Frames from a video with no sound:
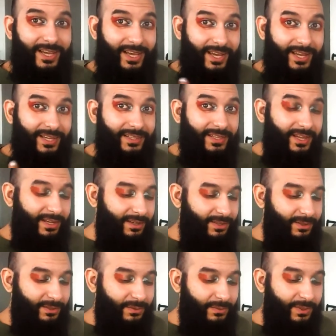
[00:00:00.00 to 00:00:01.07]
And
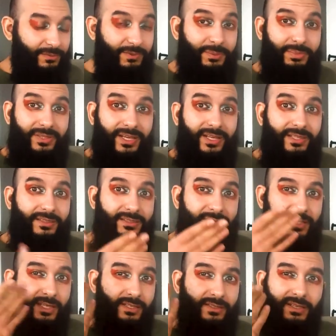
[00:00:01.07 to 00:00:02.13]
now when we blend,
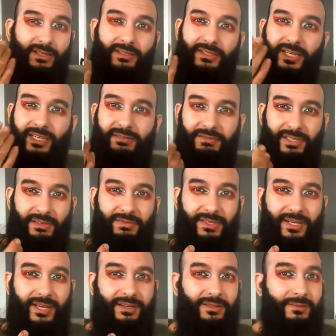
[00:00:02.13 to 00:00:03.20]
it'll all kind of
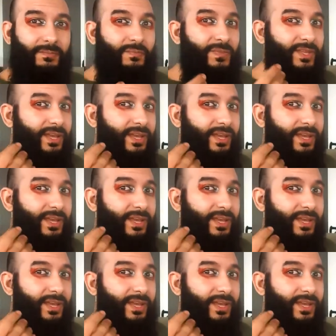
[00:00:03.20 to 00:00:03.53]
even out,